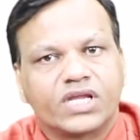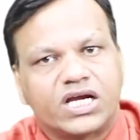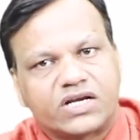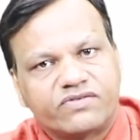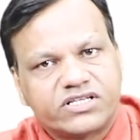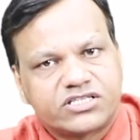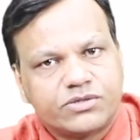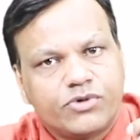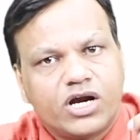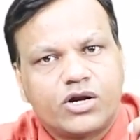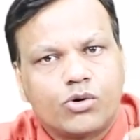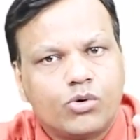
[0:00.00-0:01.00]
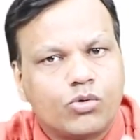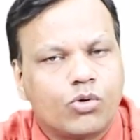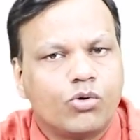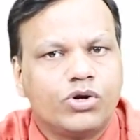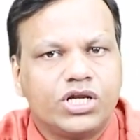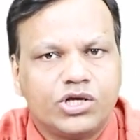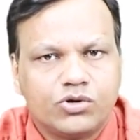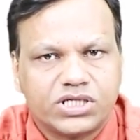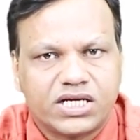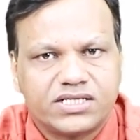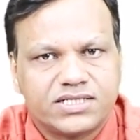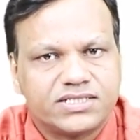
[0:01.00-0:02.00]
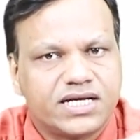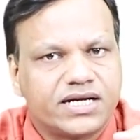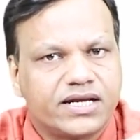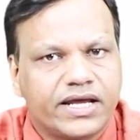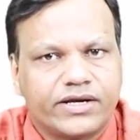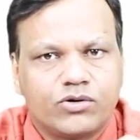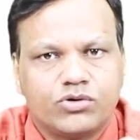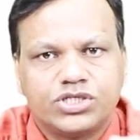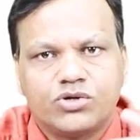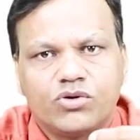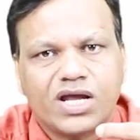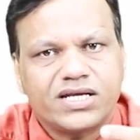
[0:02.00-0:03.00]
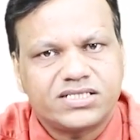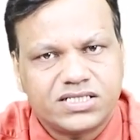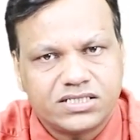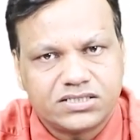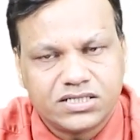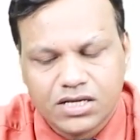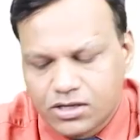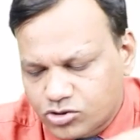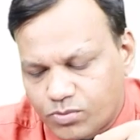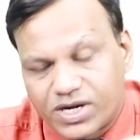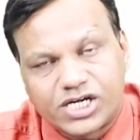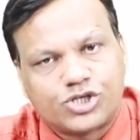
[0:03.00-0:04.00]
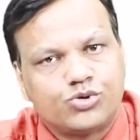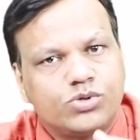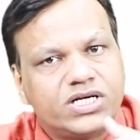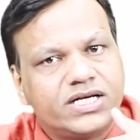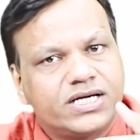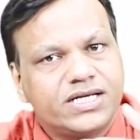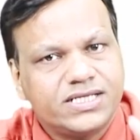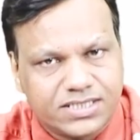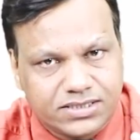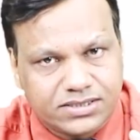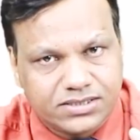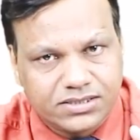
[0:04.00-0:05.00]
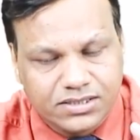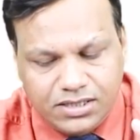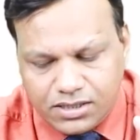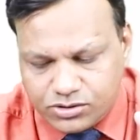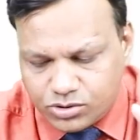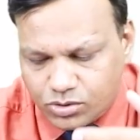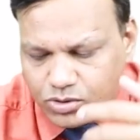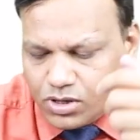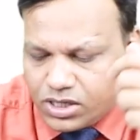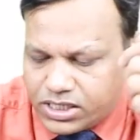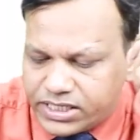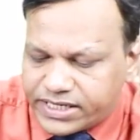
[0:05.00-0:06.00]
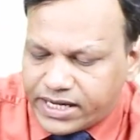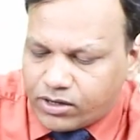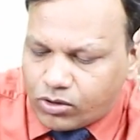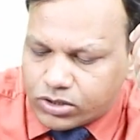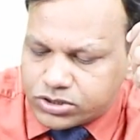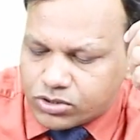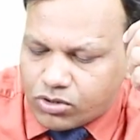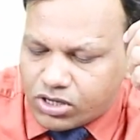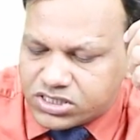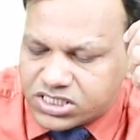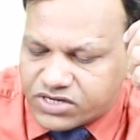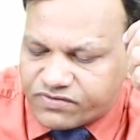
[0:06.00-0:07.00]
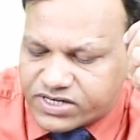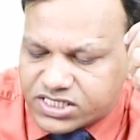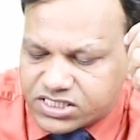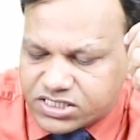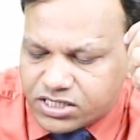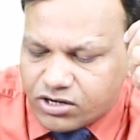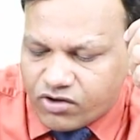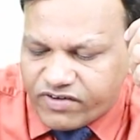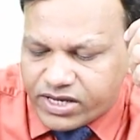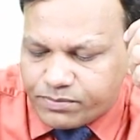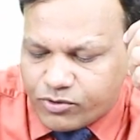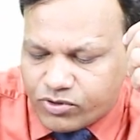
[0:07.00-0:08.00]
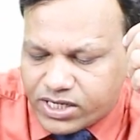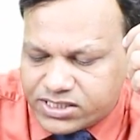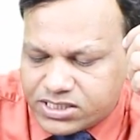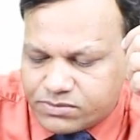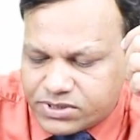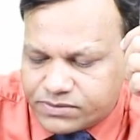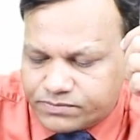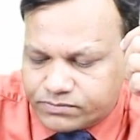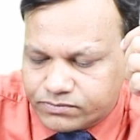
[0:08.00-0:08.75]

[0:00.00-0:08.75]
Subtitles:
It will stimulate gluconeogenesis and glycogenolysis. So blood sugar increases. So it can also cause reversal of hypoglycemia.